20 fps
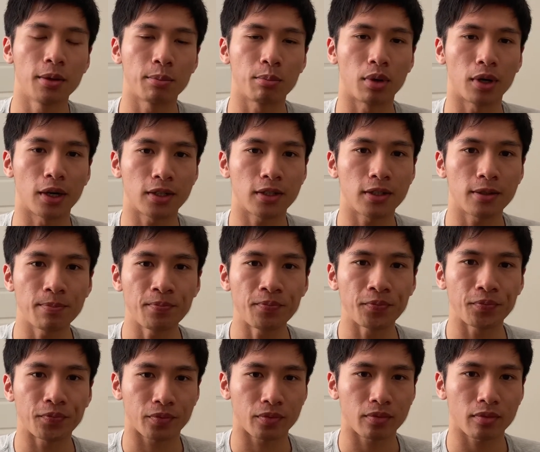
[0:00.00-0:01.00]
But
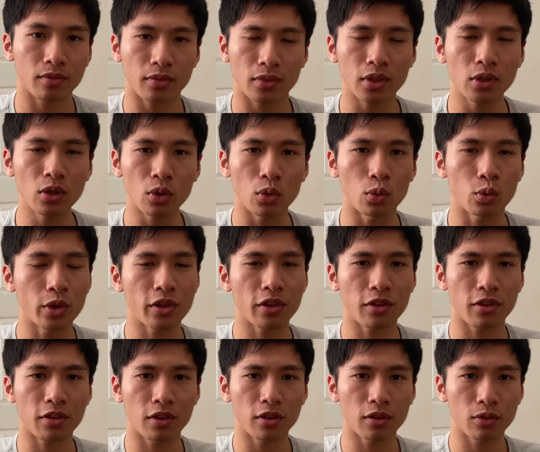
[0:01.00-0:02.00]

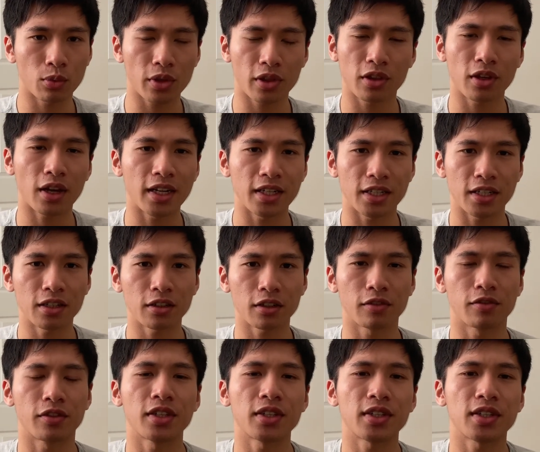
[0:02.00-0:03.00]
with with the idea
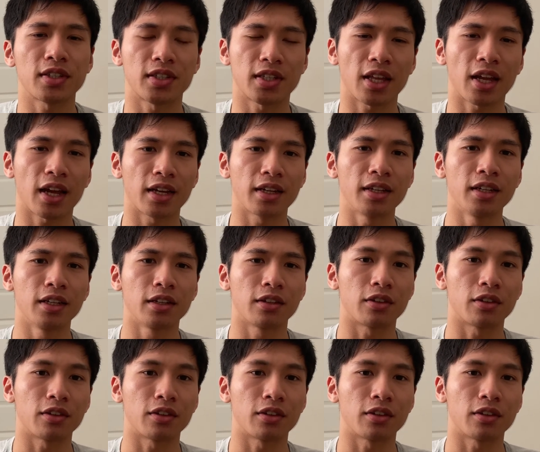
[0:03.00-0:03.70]
of this is that